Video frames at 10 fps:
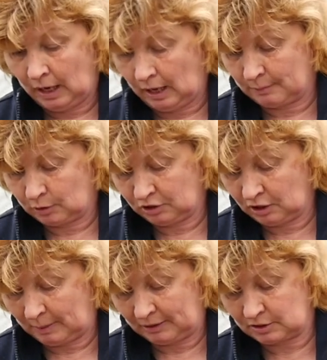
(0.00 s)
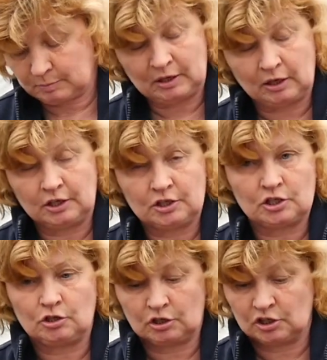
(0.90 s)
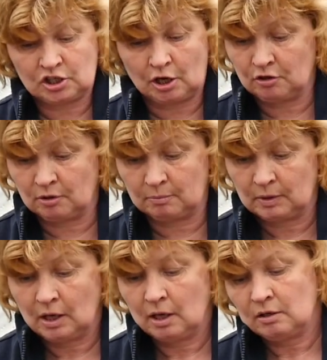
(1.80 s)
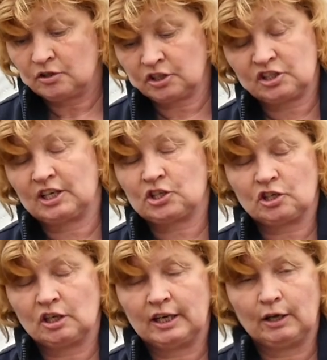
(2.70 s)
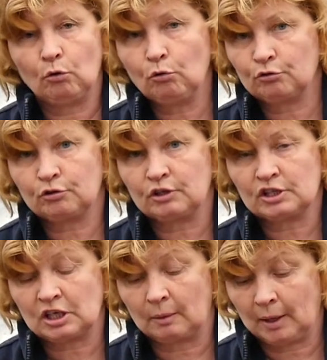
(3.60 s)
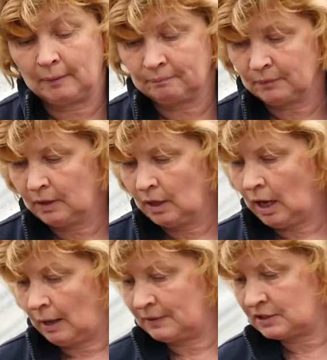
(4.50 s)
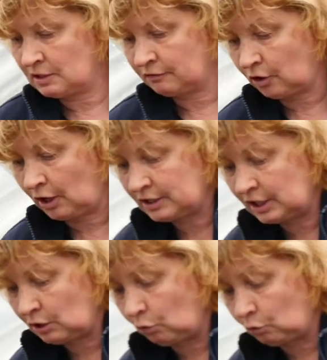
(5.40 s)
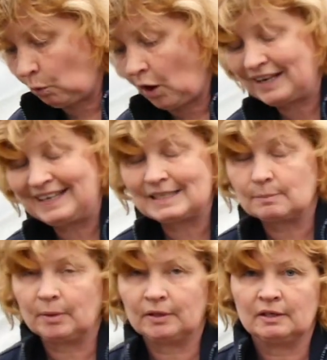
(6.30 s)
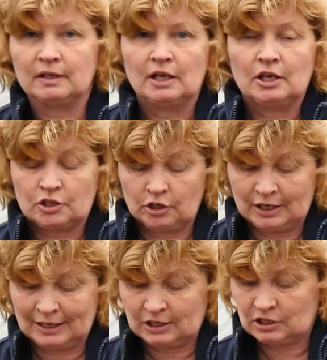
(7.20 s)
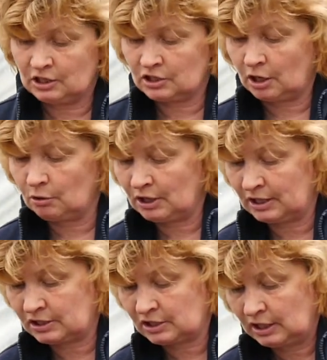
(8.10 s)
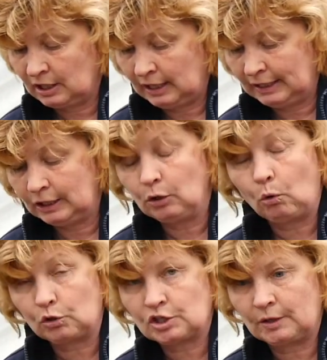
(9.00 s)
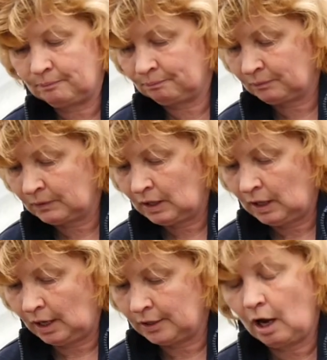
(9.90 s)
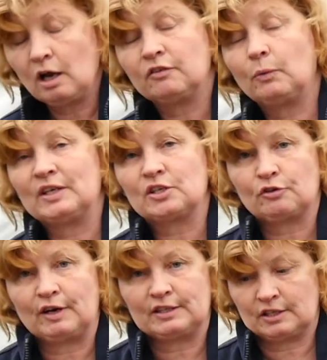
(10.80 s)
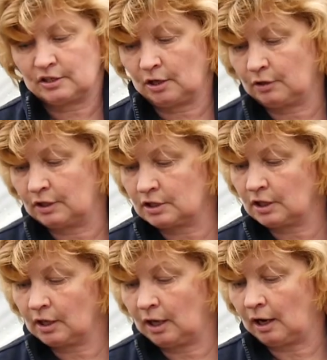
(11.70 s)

The good thing about spring onions is you can sow them successionally all through the summer, and this is a variety called White Lisbon, so you can actually sow this in the autumn and overwinter it, so that